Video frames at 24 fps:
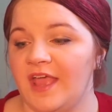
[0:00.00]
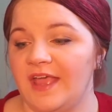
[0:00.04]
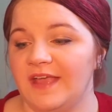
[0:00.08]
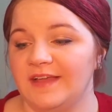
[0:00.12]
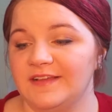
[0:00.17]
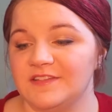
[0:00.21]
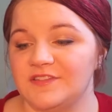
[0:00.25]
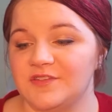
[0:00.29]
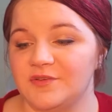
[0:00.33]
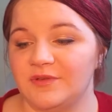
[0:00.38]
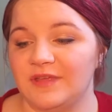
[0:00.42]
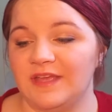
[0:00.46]

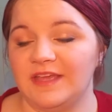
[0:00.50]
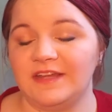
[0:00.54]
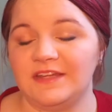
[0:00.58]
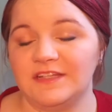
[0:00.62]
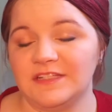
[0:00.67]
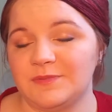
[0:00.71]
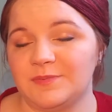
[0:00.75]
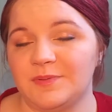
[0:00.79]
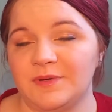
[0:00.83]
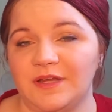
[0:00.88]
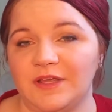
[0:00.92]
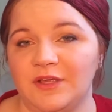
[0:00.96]
And so it
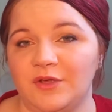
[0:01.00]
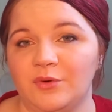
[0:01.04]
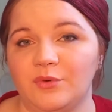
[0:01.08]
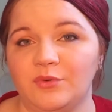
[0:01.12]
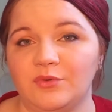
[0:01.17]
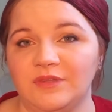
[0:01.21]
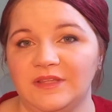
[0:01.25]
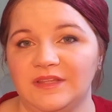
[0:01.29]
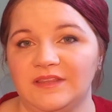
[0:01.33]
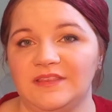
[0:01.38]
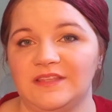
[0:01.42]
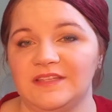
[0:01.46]
is pretty
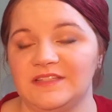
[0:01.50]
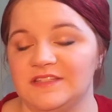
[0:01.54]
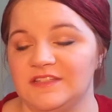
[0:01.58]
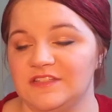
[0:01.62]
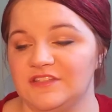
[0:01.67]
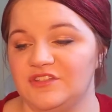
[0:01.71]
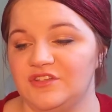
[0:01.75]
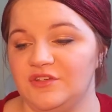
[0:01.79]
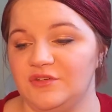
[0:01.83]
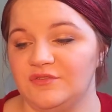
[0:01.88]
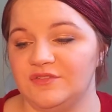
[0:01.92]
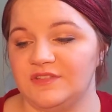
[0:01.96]
cool that this
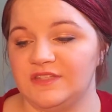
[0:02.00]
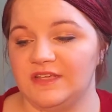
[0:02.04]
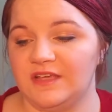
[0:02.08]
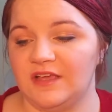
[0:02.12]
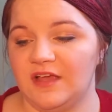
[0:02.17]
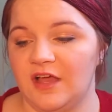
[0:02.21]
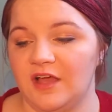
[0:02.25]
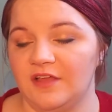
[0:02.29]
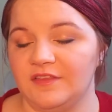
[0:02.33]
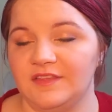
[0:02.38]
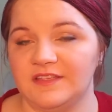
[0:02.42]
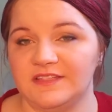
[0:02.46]

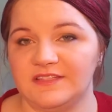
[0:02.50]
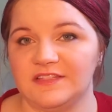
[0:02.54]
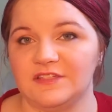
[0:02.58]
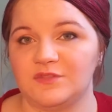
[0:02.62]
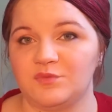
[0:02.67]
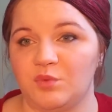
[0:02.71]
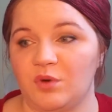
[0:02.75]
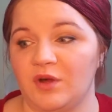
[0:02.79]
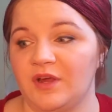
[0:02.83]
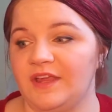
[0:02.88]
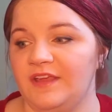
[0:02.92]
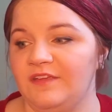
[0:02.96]
is
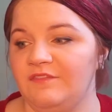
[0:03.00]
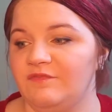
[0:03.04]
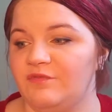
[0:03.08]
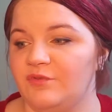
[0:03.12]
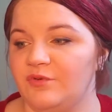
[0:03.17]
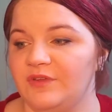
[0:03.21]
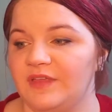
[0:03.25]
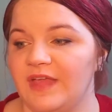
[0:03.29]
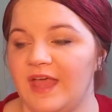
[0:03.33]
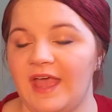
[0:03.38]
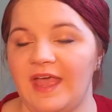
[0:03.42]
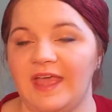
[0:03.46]
working
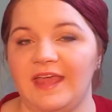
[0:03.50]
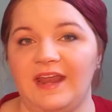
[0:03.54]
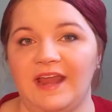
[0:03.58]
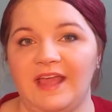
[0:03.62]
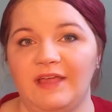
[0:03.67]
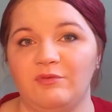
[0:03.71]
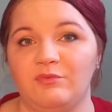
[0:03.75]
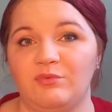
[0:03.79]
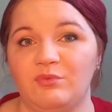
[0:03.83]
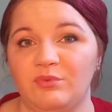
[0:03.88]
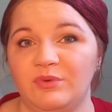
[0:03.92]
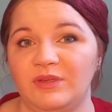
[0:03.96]
for that, and I
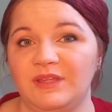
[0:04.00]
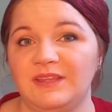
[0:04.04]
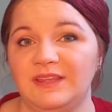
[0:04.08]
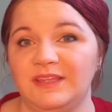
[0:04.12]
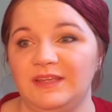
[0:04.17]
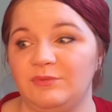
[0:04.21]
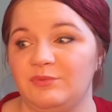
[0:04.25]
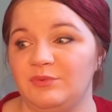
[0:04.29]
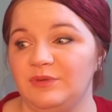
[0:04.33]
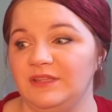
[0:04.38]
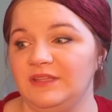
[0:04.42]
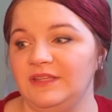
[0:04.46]

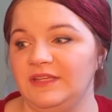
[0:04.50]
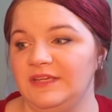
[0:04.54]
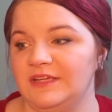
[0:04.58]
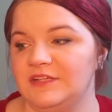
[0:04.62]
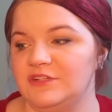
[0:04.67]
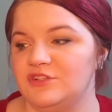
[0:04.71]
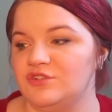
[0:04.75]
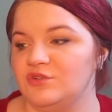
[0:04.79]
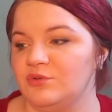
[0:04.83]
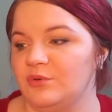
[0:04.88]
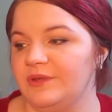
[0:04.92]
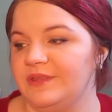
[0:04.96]
really, really
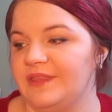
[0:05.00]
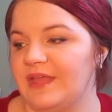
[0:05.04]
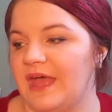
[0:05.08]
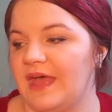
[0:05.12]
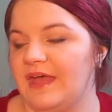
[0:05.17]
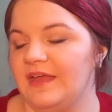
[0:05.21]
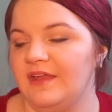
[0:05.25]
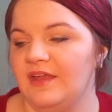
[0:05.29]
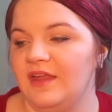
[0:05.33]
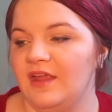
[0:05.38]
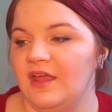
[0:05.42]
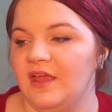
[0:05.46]
enjoy
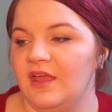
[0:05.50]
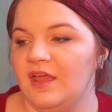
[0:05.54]
that.